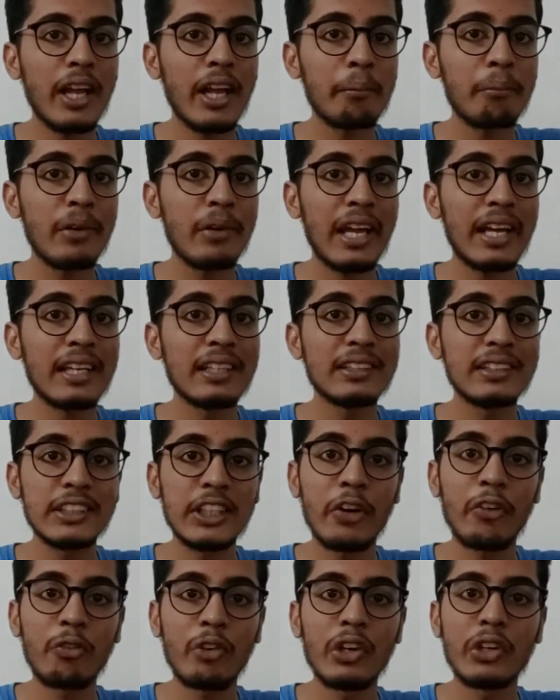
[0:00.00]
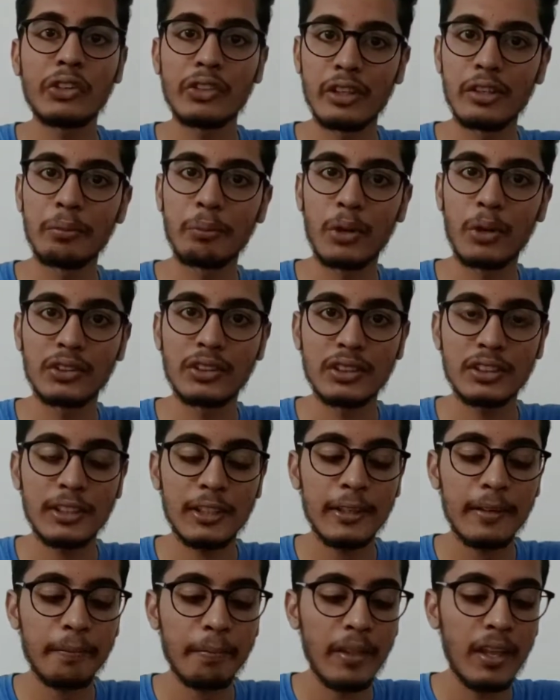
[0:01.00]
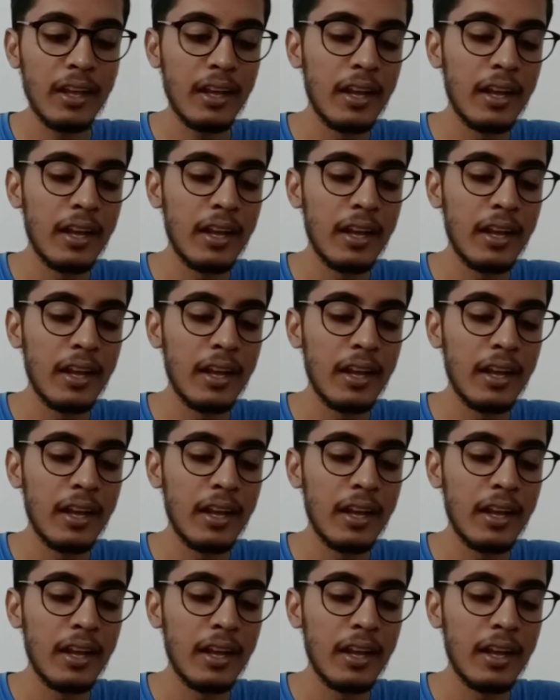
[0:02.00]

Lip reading: Snapdragon 7112 processor,